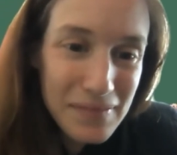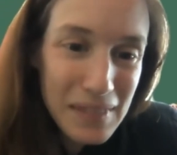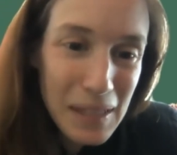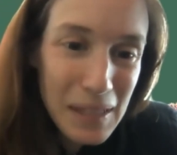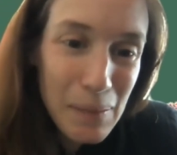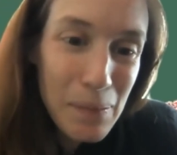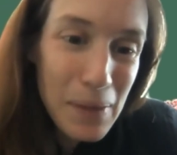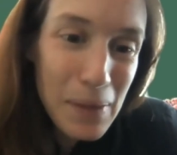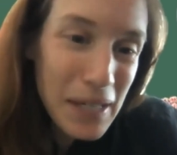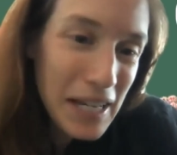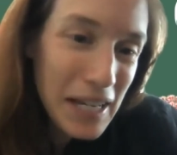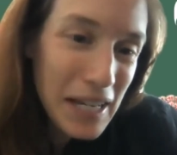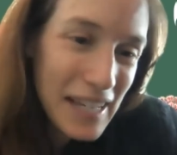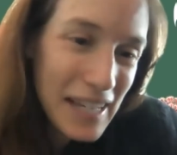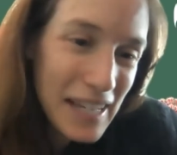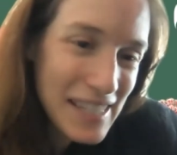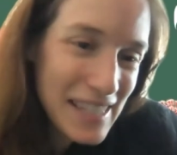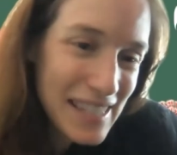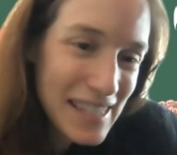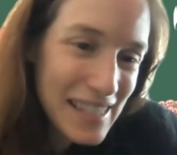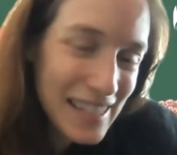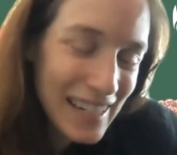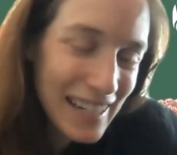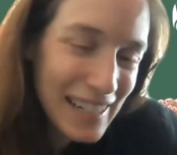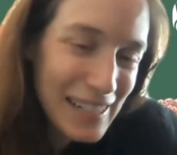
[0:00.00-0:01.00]

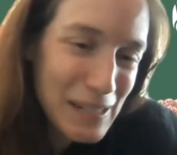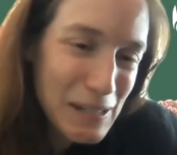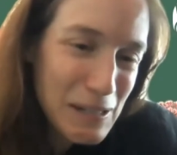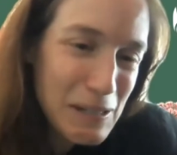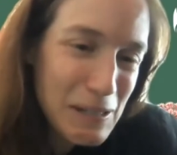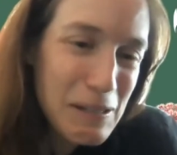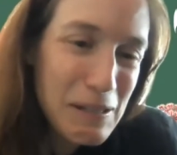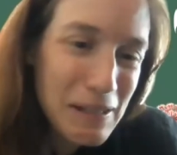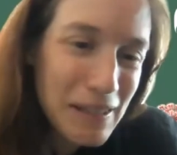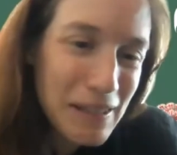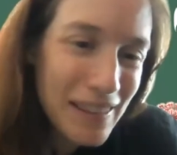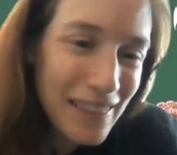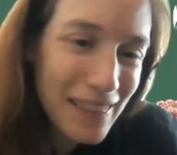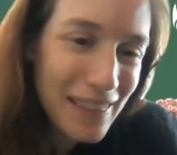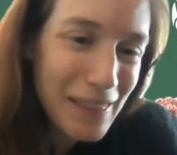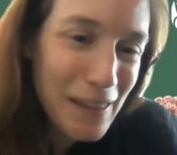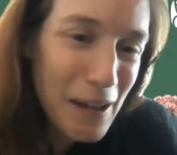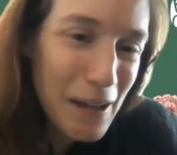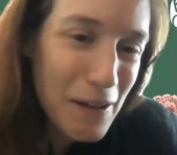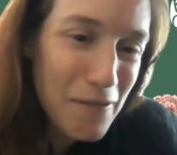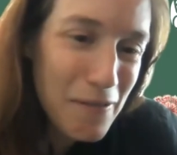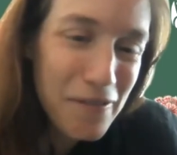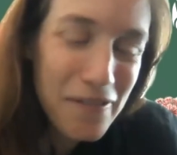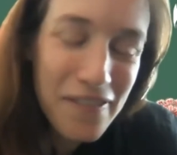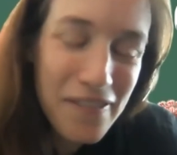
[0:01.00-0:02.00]
because I just
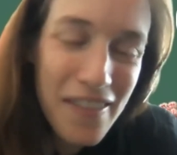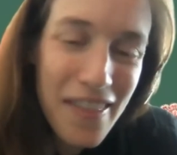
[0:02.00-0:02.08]
love